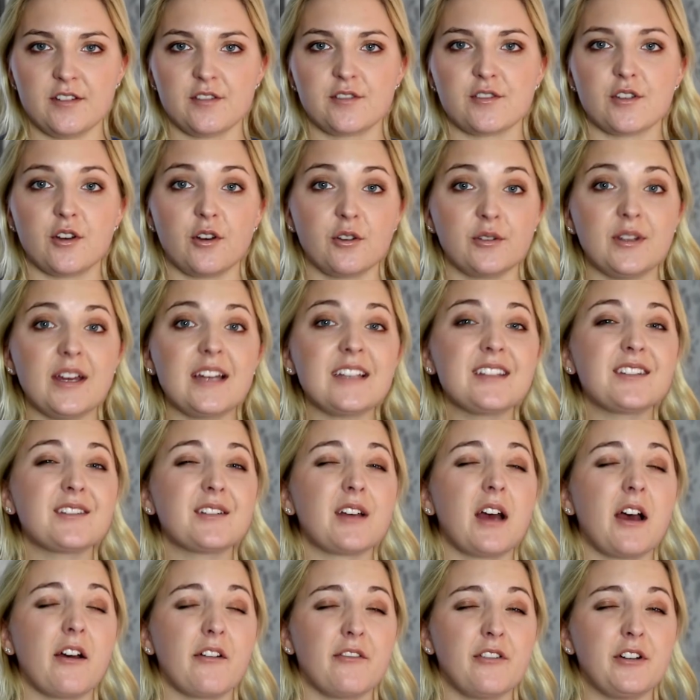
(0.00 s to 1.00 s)
So that's
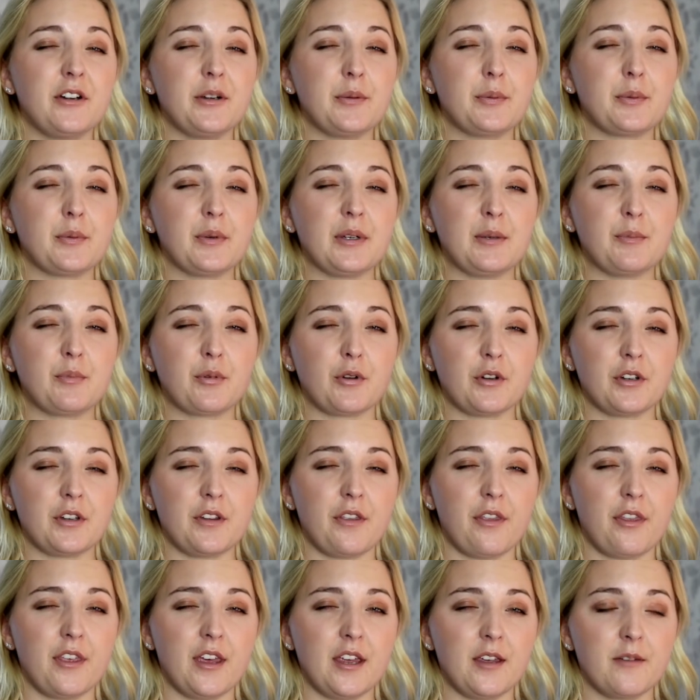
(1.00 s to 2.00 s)
a very
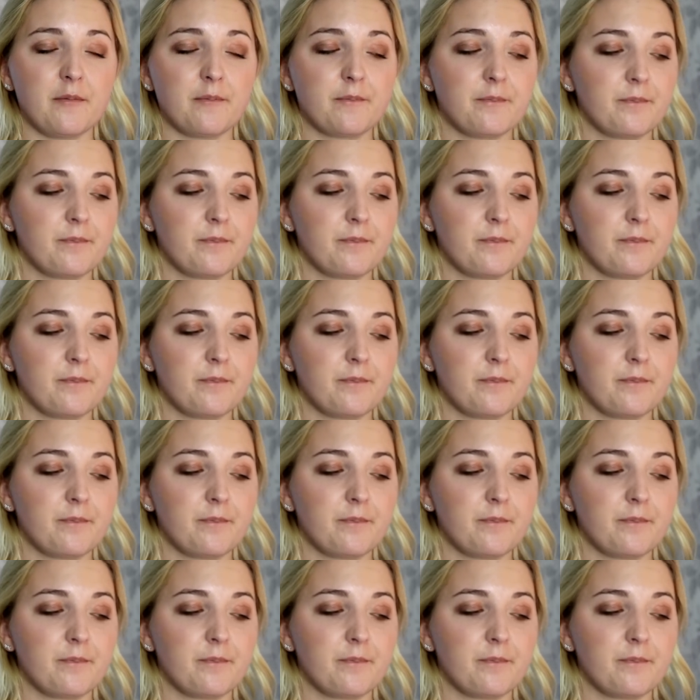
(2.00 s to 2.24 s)
important thing.